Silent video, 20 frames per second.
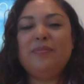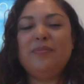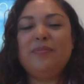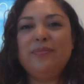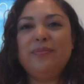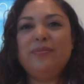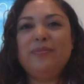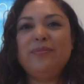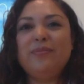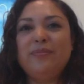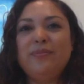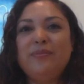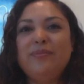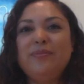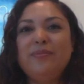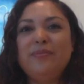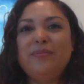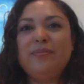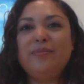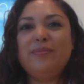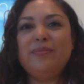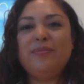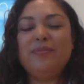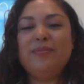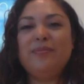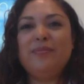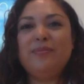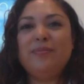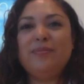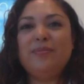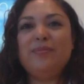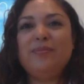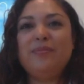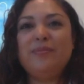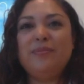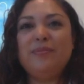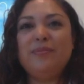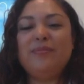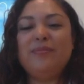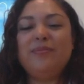
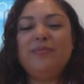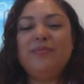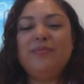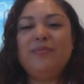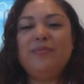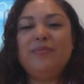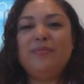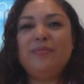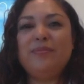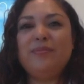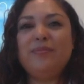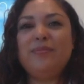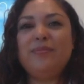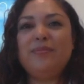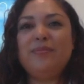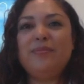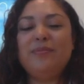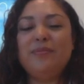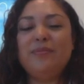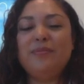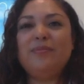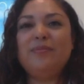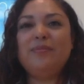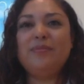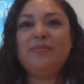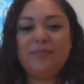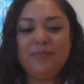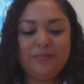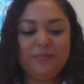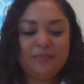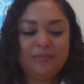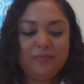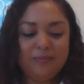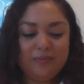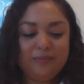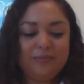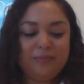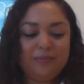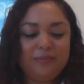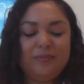
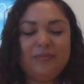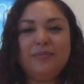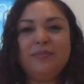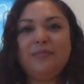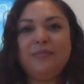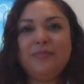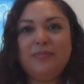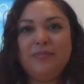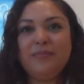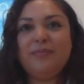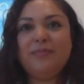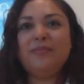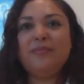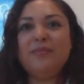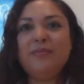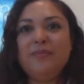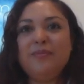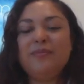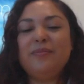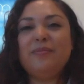No words are spoken by the person on screen.